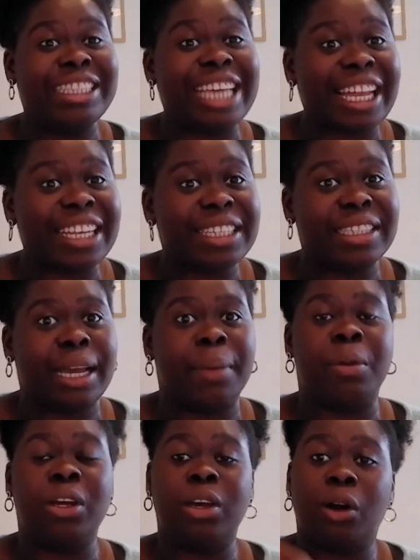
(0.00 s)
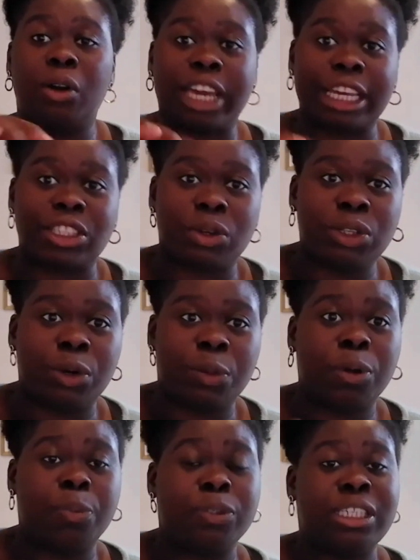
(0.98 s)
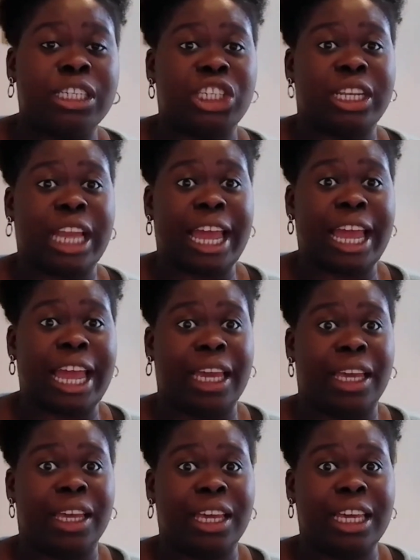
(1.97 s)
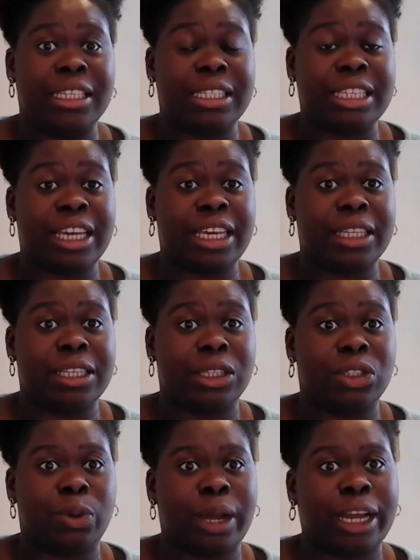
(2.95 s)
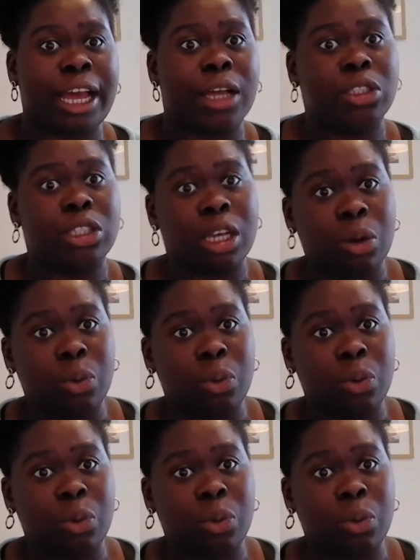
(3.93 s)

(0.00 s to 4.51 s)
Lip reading: telling them, okay, so your proposition A is taken into account.